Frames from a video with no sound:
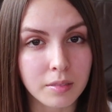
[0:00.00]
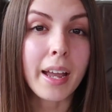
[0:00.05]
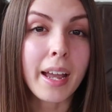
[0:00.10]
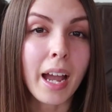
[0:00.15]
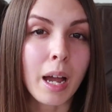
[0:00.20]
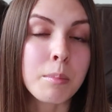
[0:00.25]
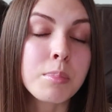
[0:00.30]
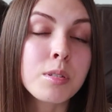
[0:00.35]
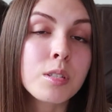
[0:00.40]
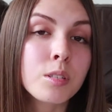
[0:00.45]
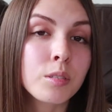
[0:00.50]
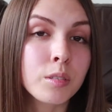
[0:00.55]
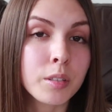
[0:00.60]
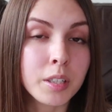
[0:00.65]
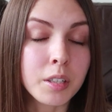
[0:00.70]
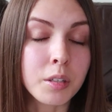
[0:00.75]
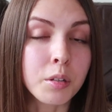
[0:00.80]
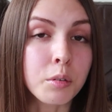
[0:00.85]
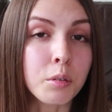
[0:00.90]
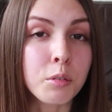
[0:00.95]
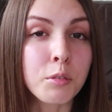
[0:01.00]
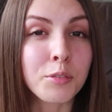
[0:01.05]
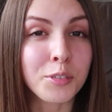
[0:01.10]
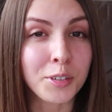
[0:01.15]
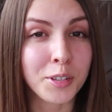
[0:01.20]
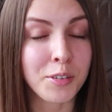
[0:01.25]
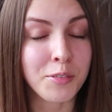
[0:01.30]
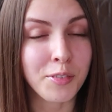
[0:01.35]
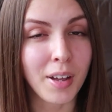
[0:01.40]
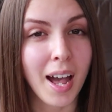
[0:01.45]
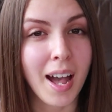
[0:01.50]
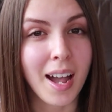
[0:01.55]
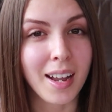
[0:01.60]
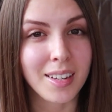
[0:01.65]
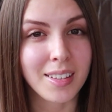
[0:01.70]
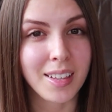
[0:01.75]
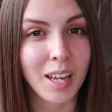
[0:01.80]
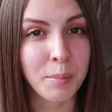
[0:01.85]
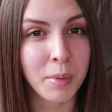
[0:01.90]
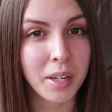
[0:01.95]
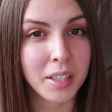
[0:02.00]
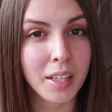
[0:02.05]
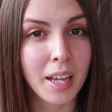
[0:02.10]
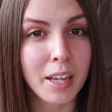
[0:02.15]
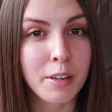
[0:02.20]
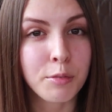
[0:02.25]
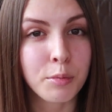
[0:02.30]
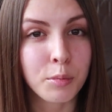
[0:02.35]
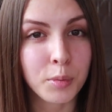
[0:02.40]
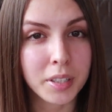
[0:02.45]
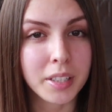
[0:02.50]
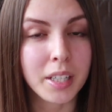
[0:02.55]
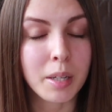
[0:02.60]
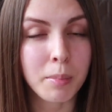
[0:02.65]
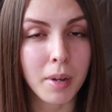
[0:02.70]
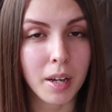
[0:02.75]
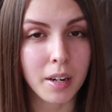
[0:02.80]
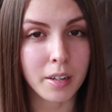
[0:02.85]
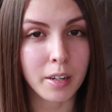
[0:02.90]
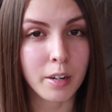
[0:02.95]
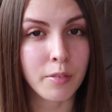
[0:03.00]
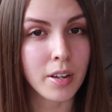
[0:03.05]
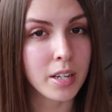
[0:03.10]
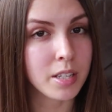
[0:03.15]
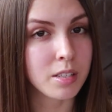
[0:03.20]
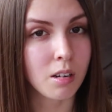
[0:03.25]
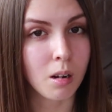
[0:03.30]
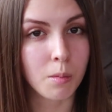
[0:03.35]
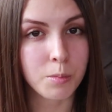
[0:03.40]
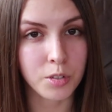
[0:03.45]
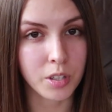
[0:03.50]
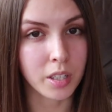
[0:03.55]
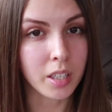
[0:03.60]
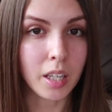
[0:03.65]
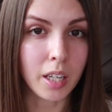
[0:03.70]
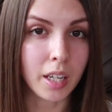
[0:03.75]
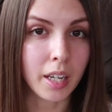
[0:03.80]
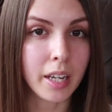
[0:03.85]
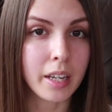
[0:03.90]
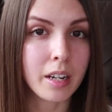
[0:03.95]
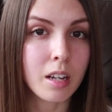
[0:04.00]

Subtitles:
I absolutely knew for a fact that my life would get better if I stopped drinking,